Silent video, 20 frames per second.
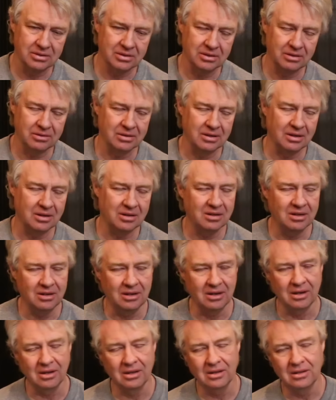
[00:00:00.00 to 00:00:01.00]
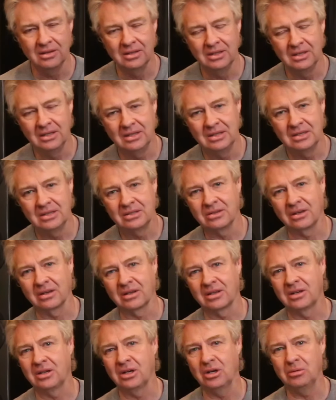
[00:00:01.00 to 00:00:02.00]
So,
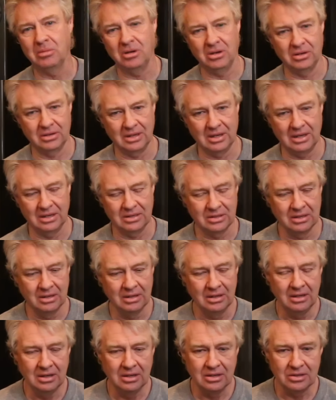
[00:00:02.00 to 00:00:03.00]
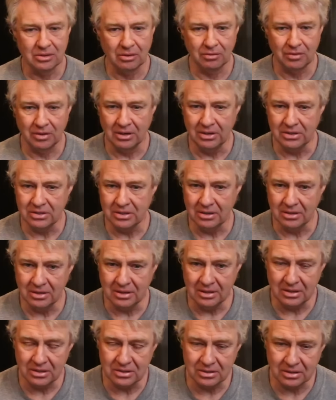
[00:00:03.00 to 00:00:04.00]
come on, guys. So if you're listening to
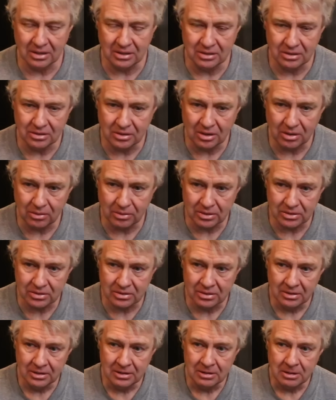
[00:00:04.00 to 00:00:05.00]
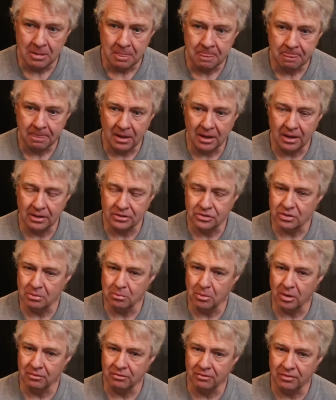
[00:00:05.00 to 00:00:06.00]
these and you notice a
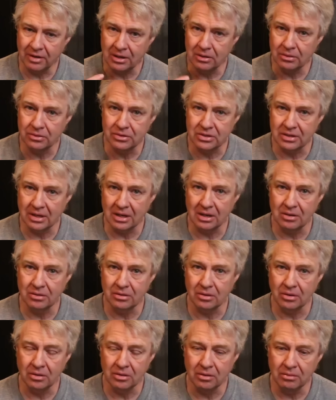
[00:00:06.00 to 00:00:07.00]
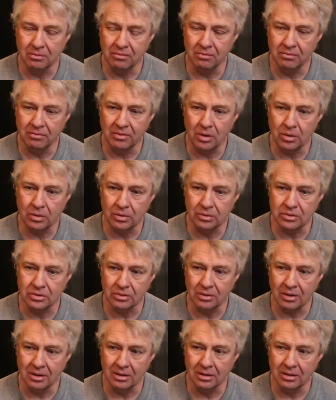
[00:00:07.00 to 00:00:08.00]
somewhat veiled sound, or the vocals are a